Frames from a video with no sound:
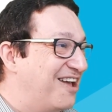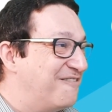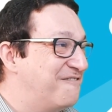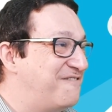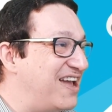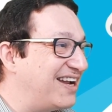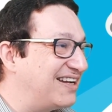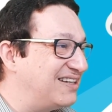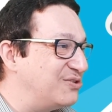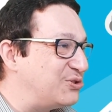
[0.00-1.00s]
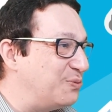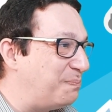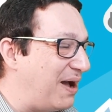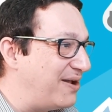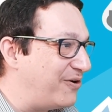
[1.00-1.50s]
Very close to
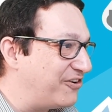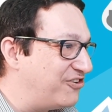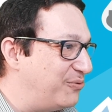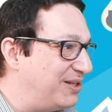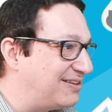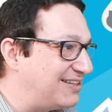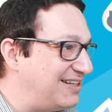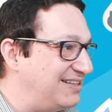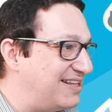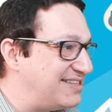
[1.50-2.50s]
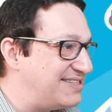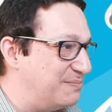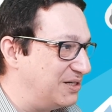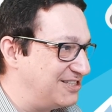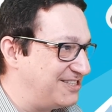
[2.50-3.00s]
pi, actually with 3
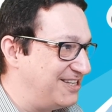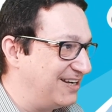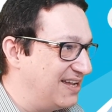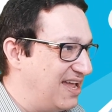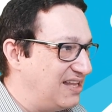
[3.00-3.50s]
decimals here.